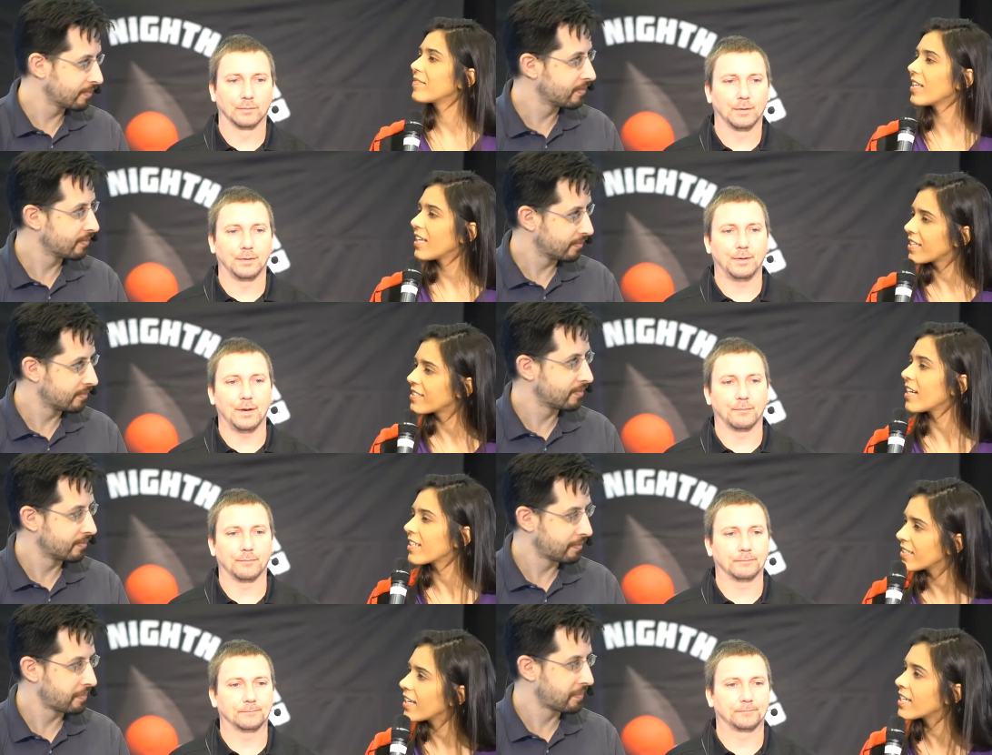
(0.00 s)
Speaker 1: Exactly,
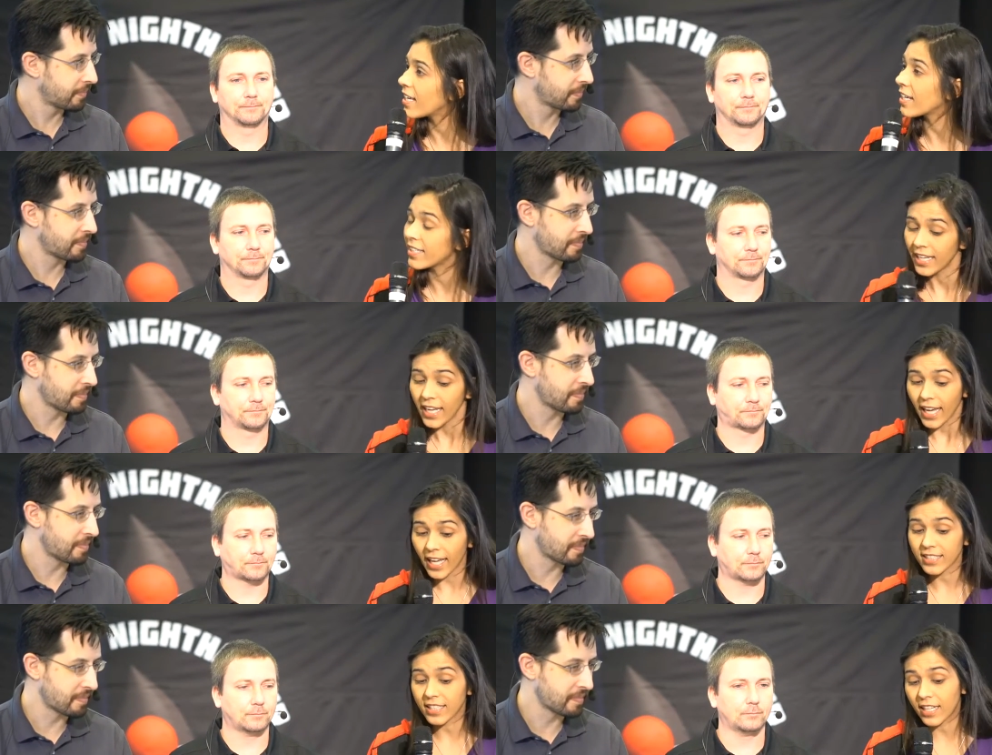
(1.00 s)
exactly. And,
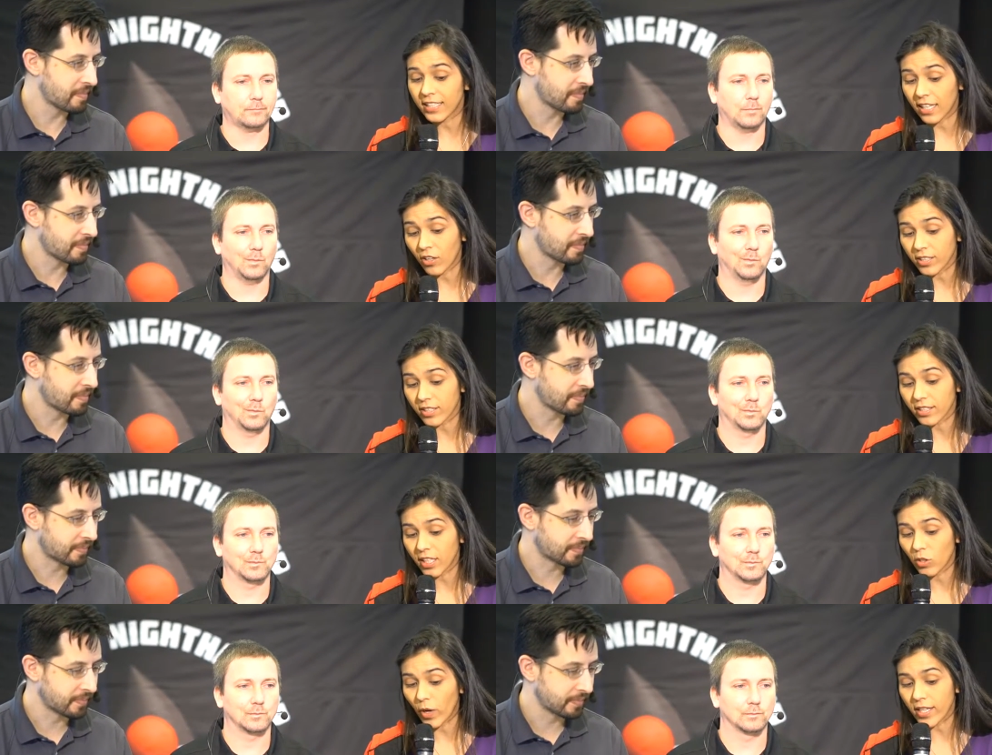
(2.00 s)
and another thing
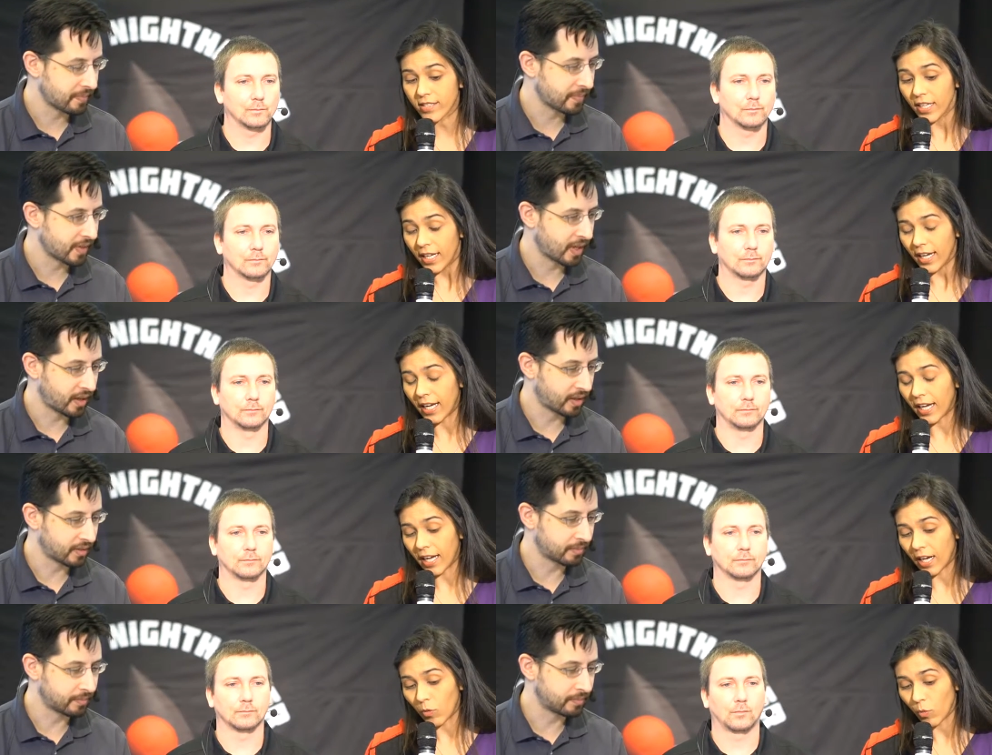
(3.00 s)
was uh,
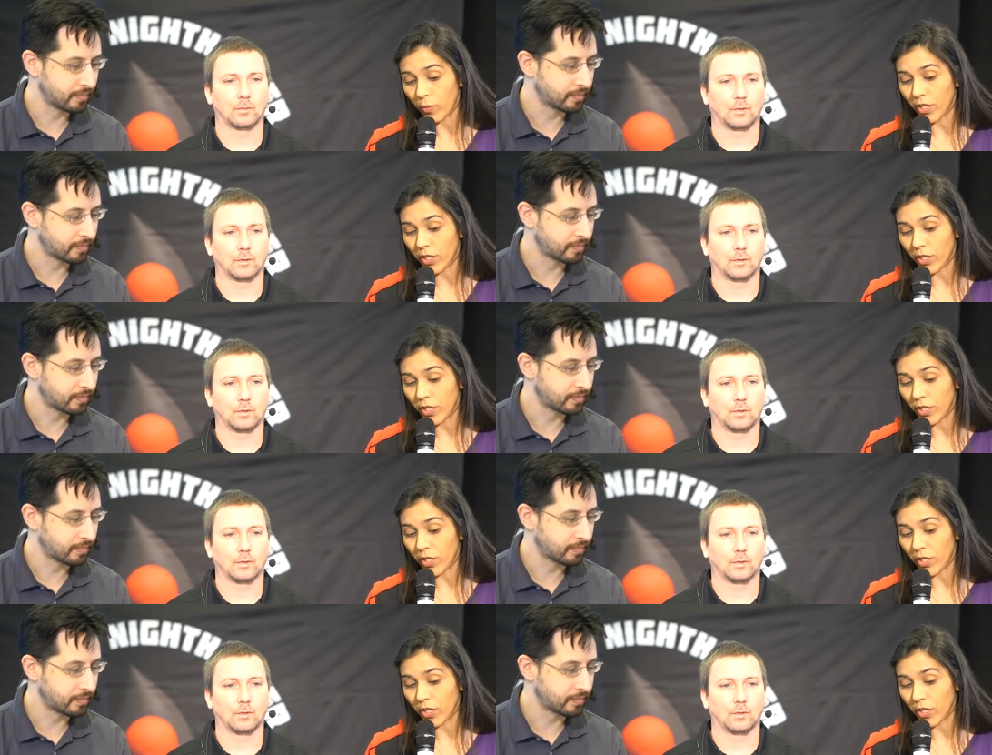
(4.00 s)
we were